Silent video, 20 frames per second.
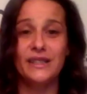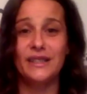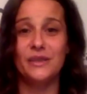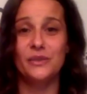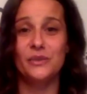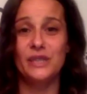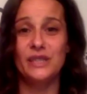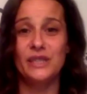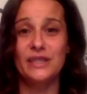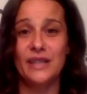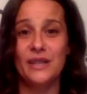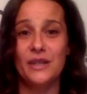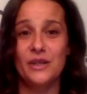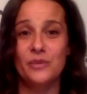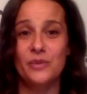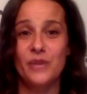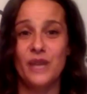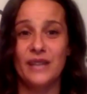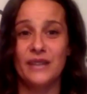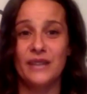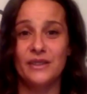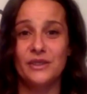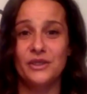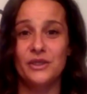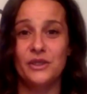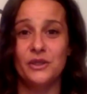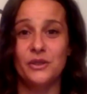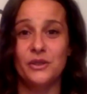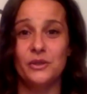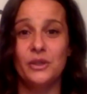we set our minds
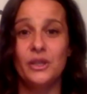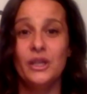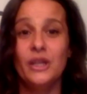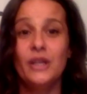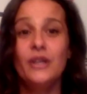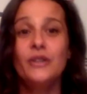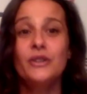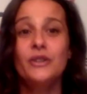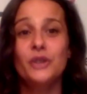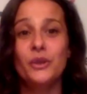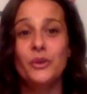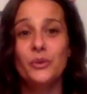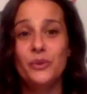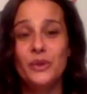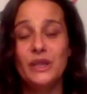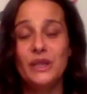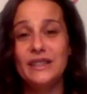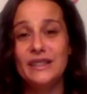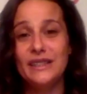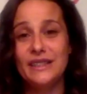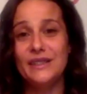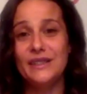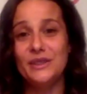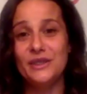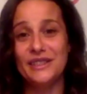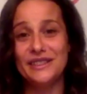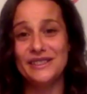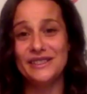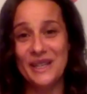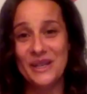to. So we need
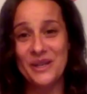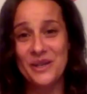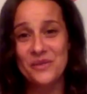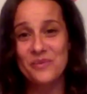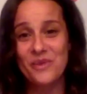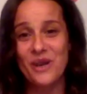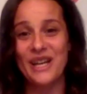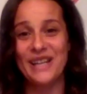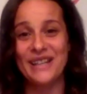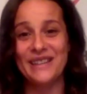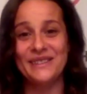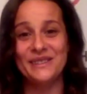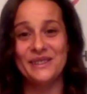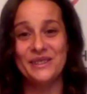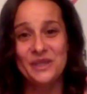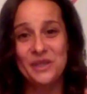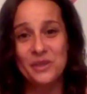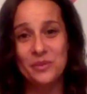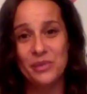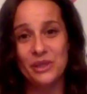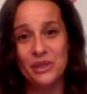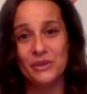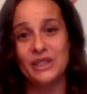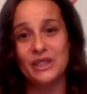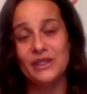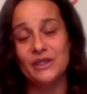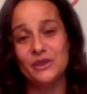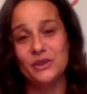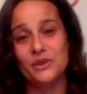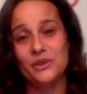to set our minds to building
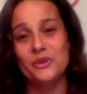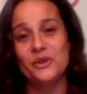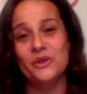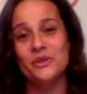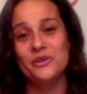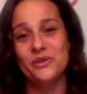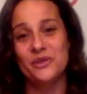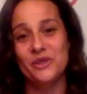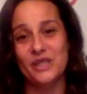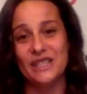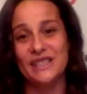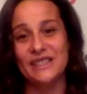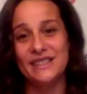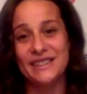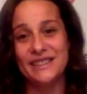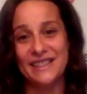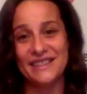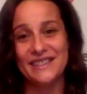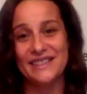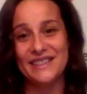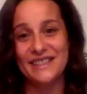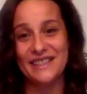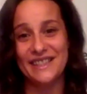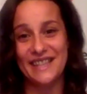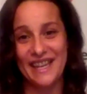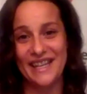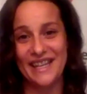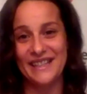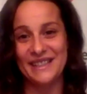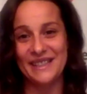a school for these kids in
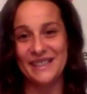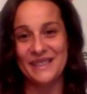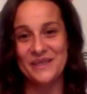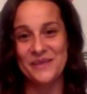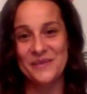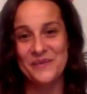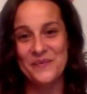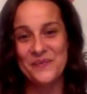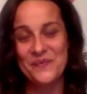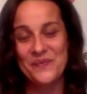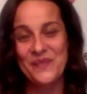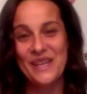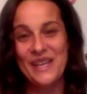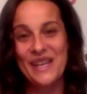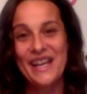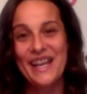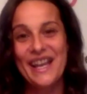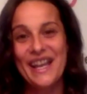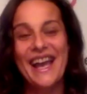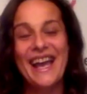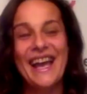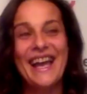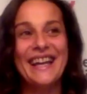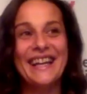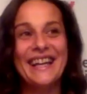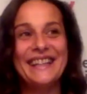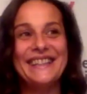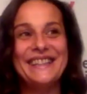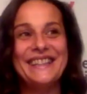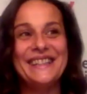Haiti.
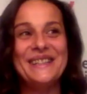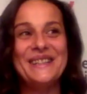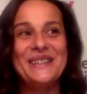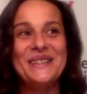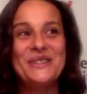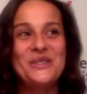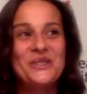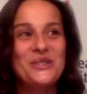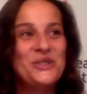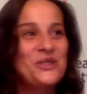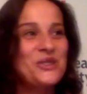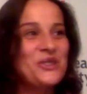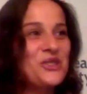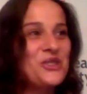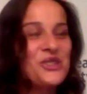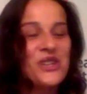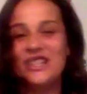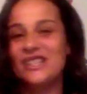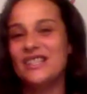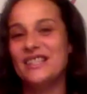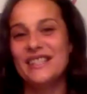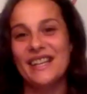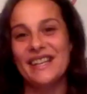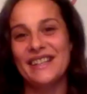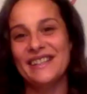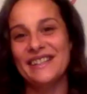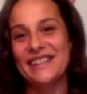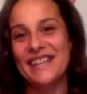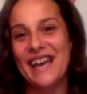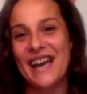And just like
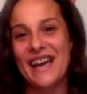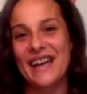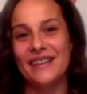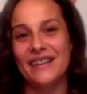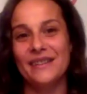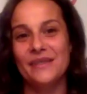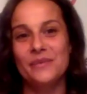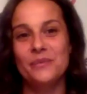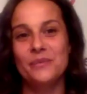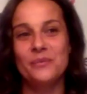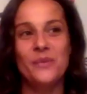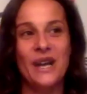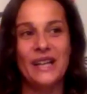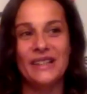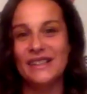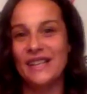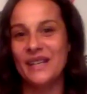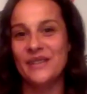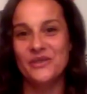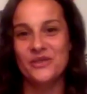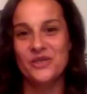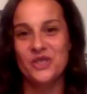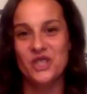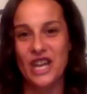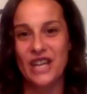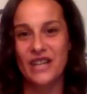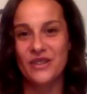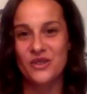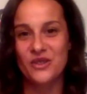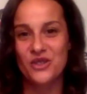that, my life
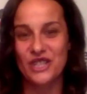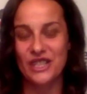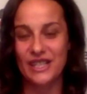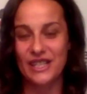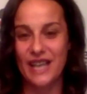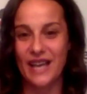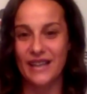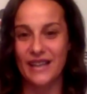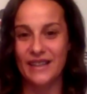changed again,